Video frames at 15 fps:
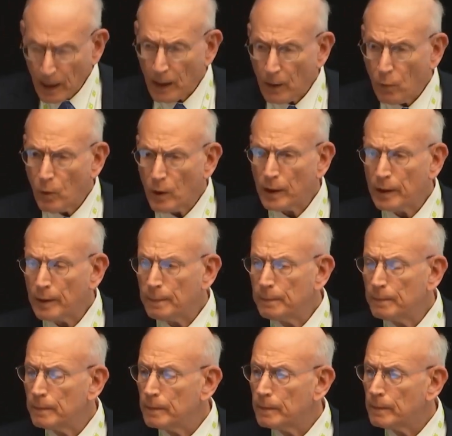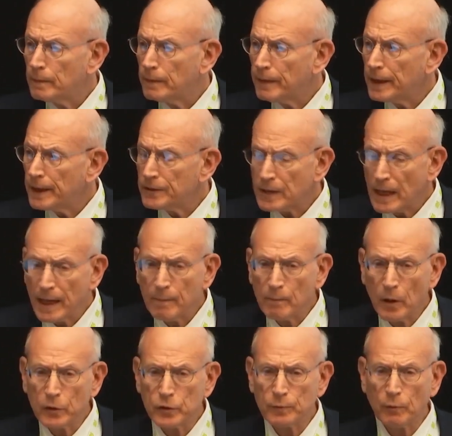One of the things I'm
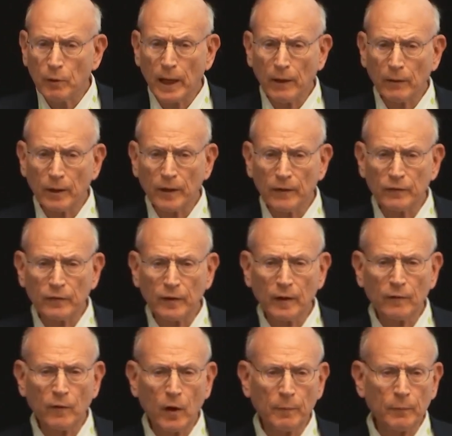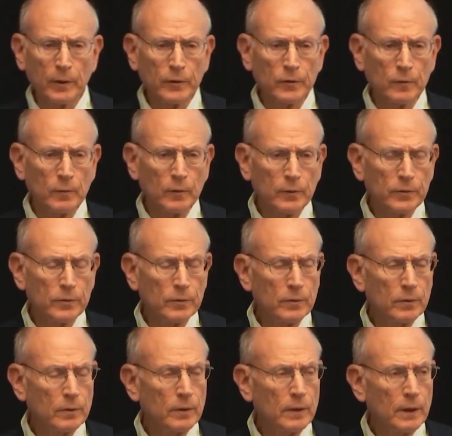most proud of our principles
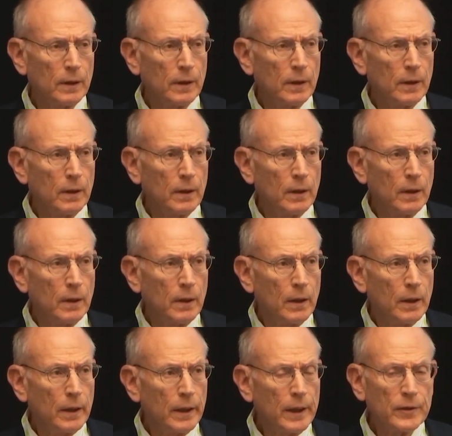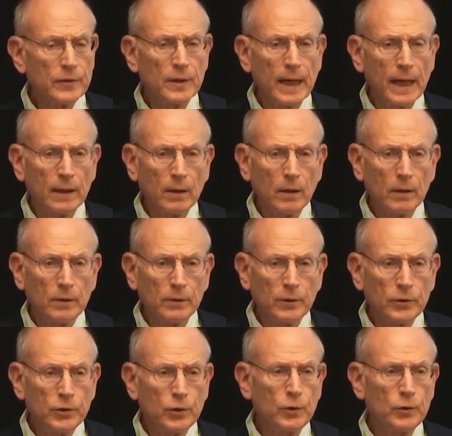is that the
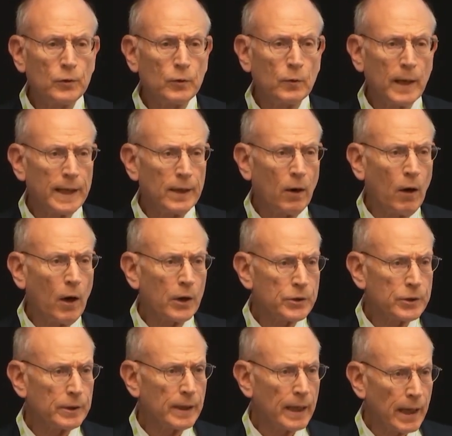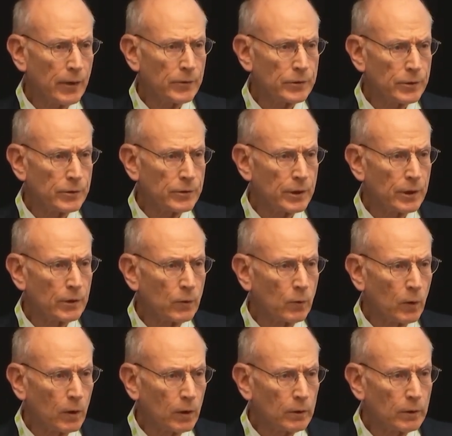2 great auction houses in the
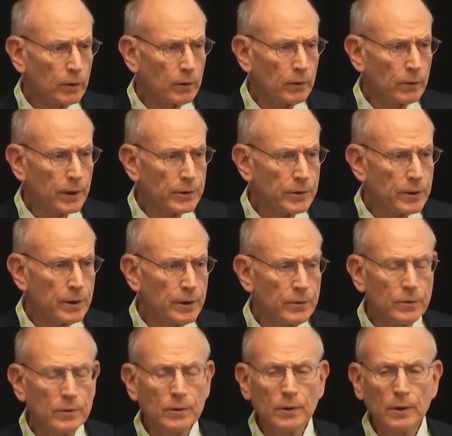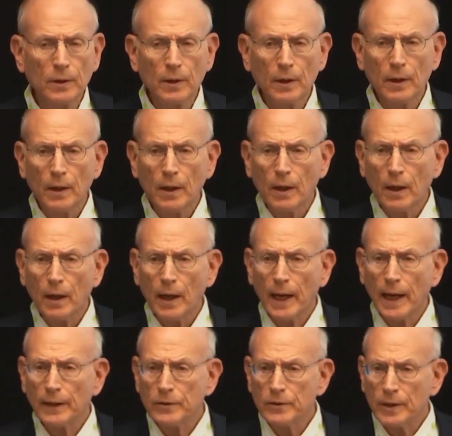world, Christie's
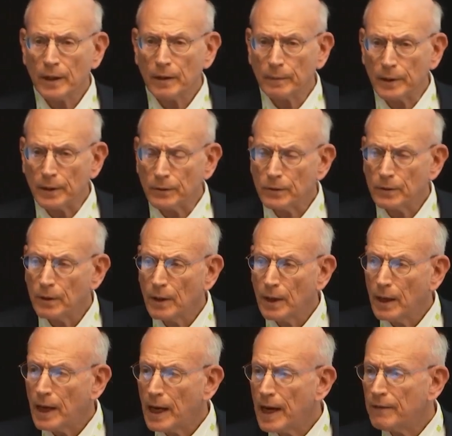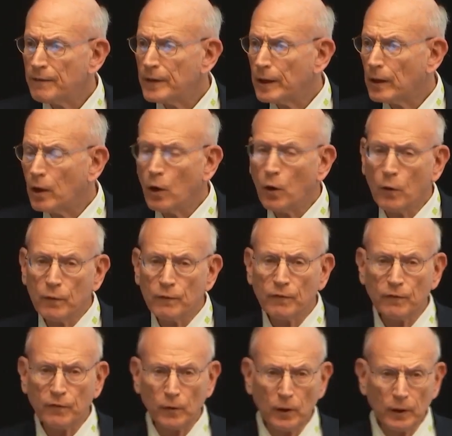and Sotheby's, have their own
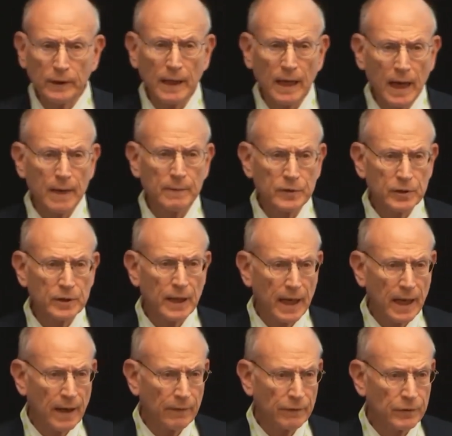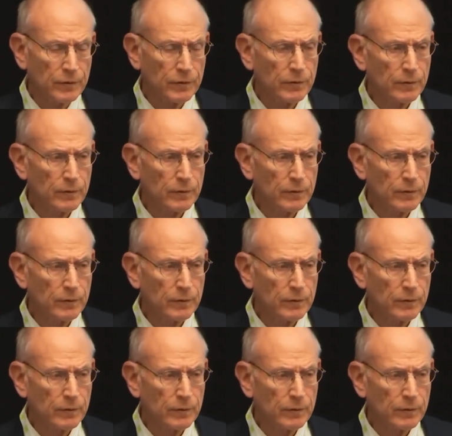full-time staffs,